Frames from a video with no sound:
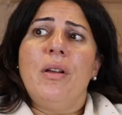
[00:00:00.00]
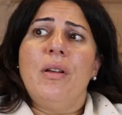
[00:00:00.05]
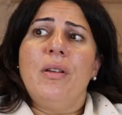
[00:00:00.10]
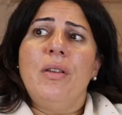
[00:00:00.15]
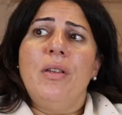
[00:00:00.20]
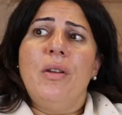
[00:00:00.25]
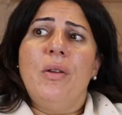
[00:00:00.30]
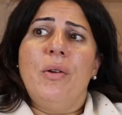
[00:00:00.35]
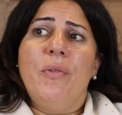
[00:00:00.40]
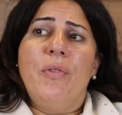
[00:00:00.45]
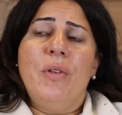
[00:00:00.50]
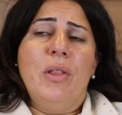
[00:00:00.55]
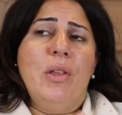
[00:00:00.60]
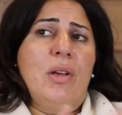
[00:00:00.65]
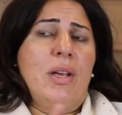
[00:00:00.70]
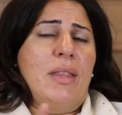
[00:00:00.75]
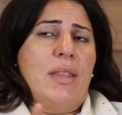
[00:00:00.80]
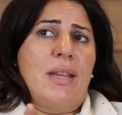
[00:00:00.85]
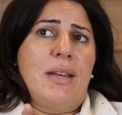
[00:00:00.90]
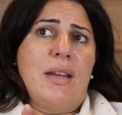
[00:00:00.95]
If you
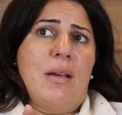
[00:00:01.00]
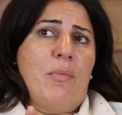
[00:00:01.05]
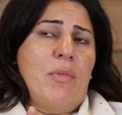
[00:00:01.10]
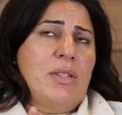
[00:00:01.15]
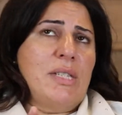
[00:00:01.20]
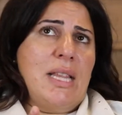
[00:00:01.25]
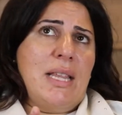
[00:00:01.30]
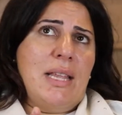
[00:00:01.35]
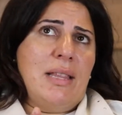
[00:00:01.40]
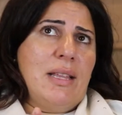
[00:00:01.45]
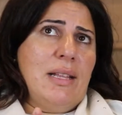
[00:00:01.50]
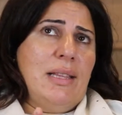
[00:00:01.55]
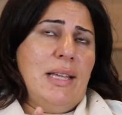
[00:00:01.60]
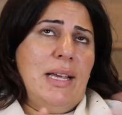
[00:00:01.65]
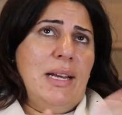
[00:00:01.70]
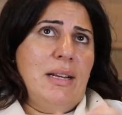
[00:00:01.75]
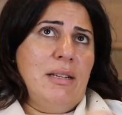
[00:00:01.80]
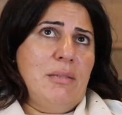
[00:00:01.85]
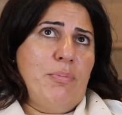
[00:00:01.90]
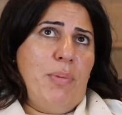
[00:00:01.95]
look at the numbers, I think the
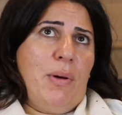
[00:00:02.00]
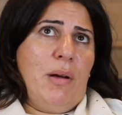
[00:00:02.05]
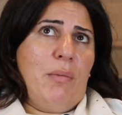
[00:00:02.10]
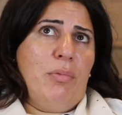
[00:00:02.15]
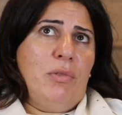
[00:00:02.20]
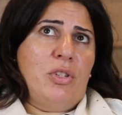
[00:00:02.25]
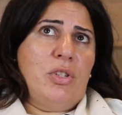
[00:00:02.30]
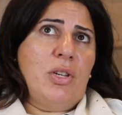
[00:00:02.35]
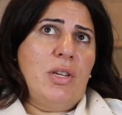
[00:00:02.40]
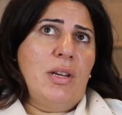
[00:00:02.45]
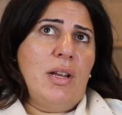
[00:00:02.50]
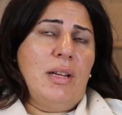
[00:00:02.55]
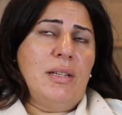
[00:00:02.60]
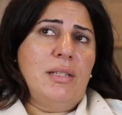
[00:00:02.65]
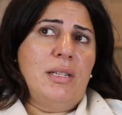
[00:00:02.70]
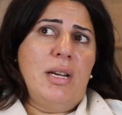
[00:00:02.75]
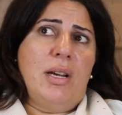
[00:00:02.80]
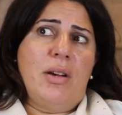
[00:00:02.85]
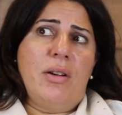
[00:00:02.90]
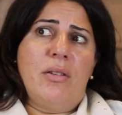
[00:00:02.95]
latest published in
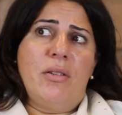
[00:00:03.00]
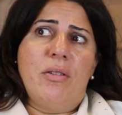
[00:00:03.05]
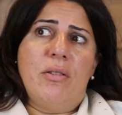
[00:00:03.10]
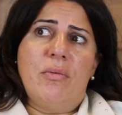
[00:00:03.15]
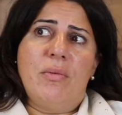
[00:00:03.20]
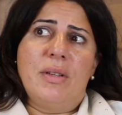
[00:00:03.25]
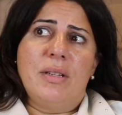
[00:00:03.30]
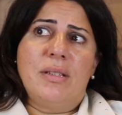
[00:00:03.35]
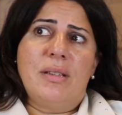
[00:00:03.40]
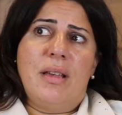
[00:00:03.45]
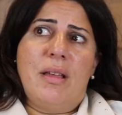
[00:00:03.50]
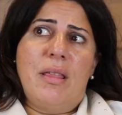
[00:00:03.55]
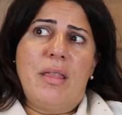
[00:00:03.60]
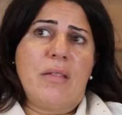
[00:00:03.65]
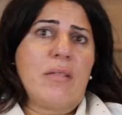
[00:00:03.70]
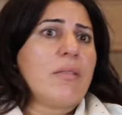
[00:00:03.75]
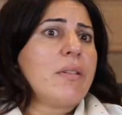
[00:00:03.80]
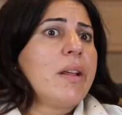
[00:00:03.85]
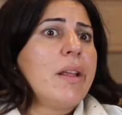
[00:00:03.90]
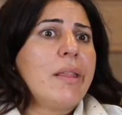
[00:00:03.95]
Ontario was like
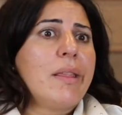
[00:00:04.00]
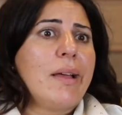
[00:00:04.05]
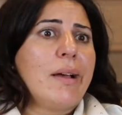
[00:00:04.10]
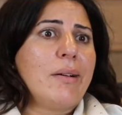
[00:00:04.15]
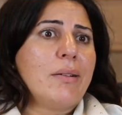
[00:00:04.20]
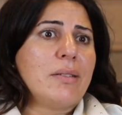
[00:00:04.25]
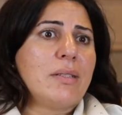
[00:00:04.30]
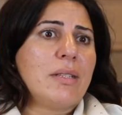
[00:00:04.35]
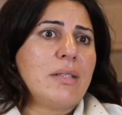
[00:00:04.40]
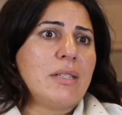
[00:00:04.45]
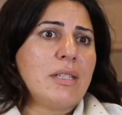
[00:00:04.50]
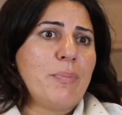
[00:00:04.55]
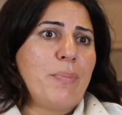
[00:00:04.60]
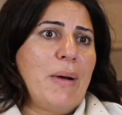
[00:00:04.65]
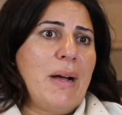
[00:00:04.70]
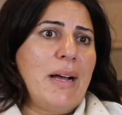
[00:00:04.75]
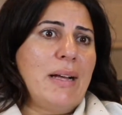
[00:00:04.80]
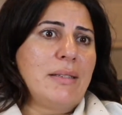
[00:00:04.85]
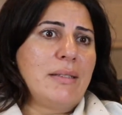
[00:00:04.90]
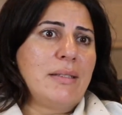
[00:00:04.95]
30,000
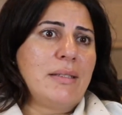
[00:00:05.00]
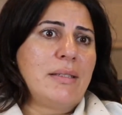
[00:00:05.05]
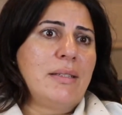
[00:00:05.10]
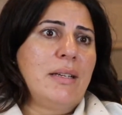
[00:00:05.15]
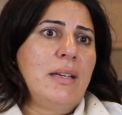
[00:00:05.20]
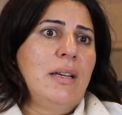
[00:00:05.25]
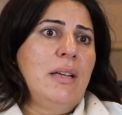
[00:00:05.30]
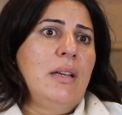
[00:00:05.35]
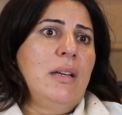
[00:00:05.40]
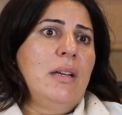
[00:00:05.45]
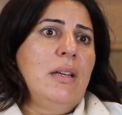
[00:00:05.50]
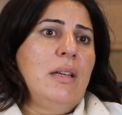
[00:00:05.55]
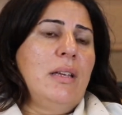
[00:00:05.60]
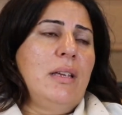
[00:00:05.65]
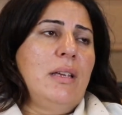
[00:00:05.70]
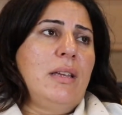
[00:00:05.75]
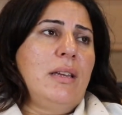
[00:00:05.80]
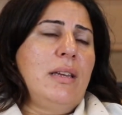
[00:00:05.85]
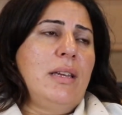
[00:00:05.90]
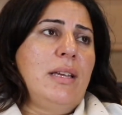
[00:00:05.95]
spots
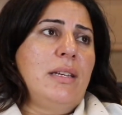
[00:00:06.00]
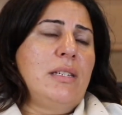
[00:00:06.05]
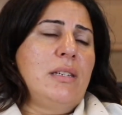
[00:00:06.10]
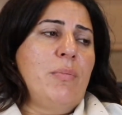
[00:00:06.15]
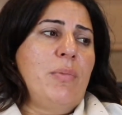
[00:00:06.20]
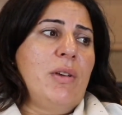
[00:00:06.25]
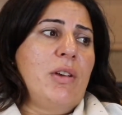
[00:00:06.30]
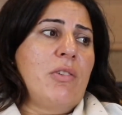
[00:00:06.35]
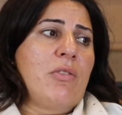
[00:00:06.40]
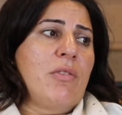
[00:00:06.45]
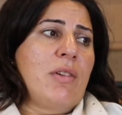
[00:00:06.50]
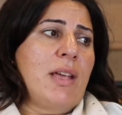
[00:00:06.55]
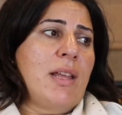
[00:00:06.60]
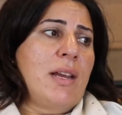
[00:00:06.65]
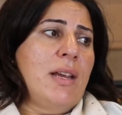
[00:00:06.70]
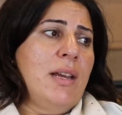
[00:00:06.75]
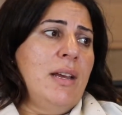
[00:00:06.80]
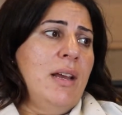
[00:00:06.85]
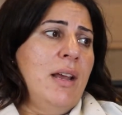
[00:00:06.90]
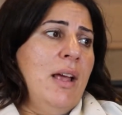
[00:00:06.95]
need to be
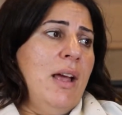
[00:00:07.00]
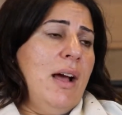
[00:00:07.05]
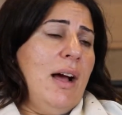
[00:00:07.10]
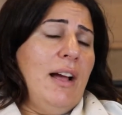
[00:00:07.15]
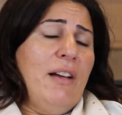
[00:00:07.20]
created.